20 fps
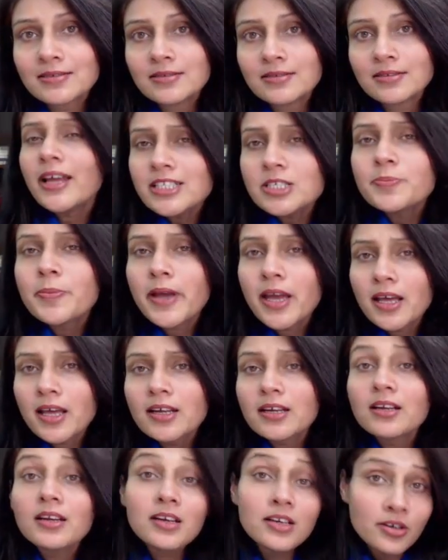So let's pay
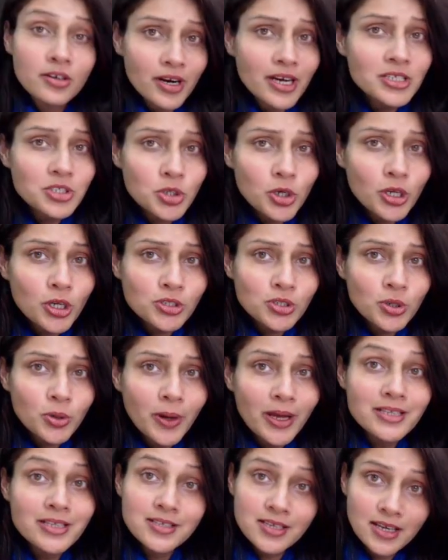a little interest
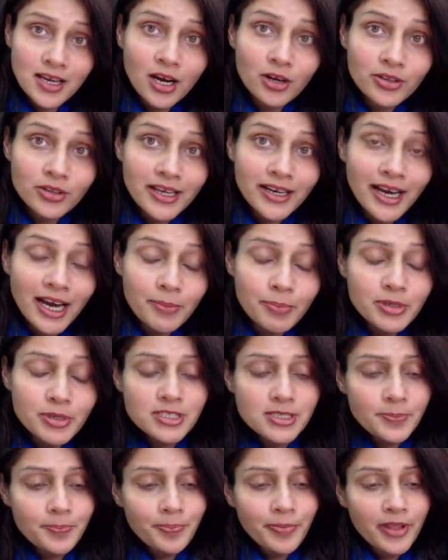also and see how that
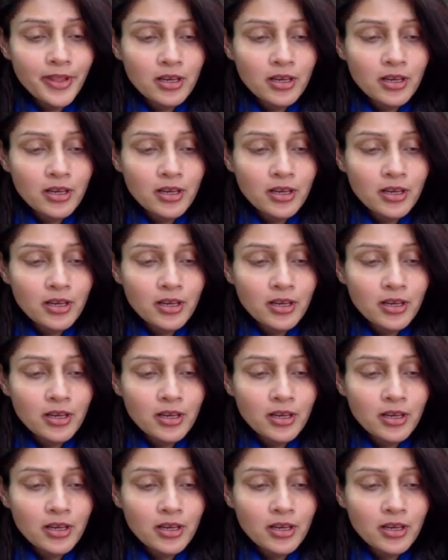happens.